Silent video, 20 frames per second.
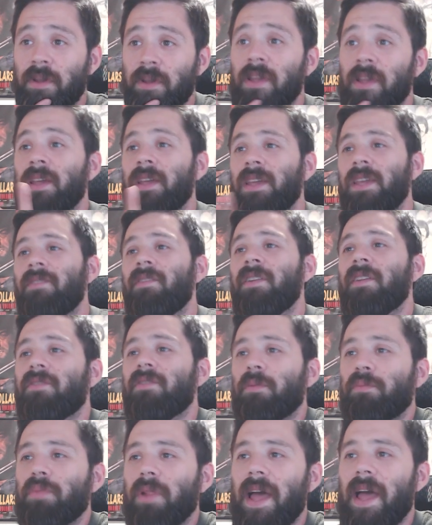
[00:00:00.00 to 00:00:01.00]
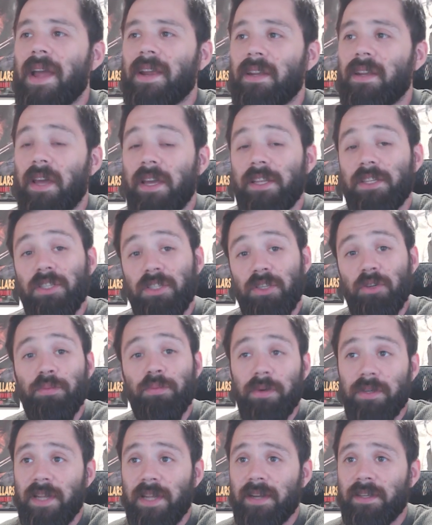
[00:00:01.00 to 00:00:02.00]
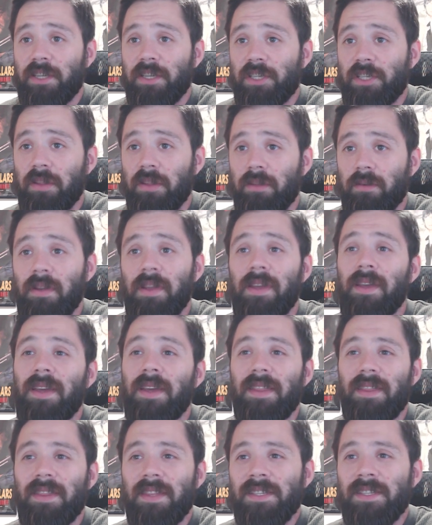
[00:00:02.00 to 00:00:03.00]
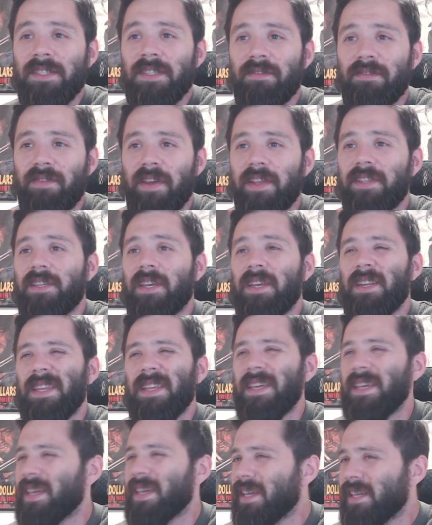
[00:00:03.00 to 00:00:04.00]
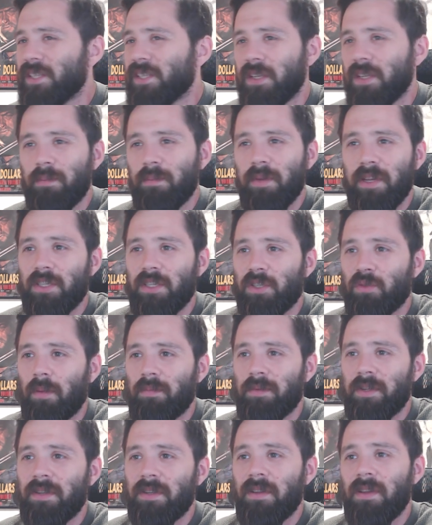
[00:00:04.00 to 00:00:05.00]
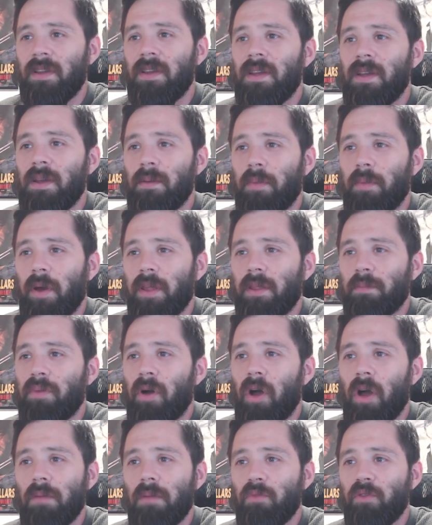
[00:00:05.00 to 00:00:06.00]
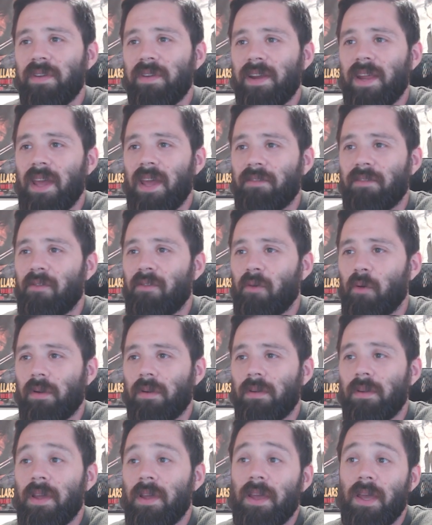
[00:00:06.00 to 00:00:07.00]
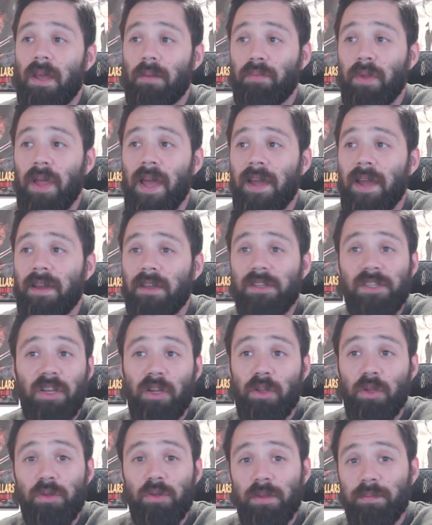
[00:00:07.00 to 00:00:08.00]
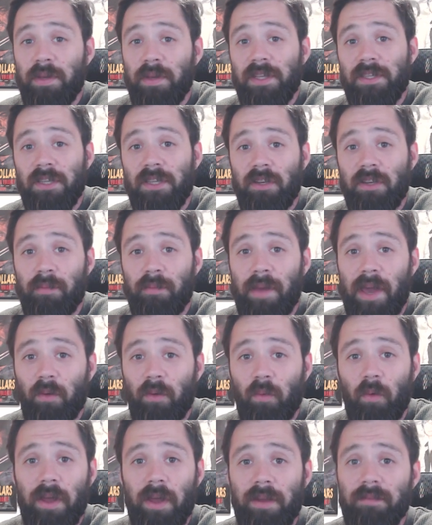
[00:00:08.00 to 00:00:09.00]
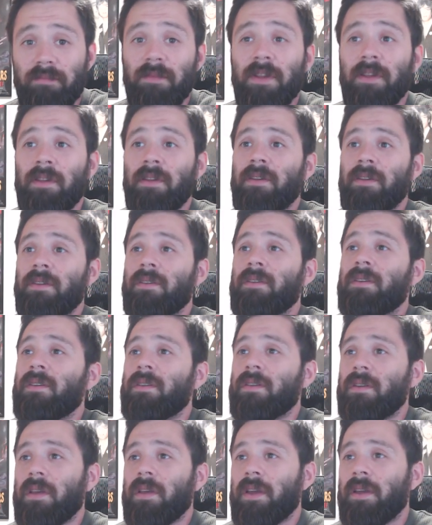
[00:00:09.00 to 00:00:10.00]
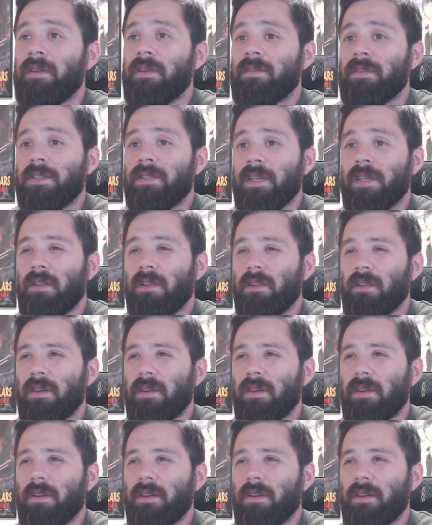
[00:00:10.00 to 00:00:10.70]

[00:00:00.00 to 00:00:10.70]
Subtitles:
Even if the black knights do protect each other, this defense can easily be disrupted by the pawn moving to f4. And black is going to lose a piece no matter what. Okay, let's take a look.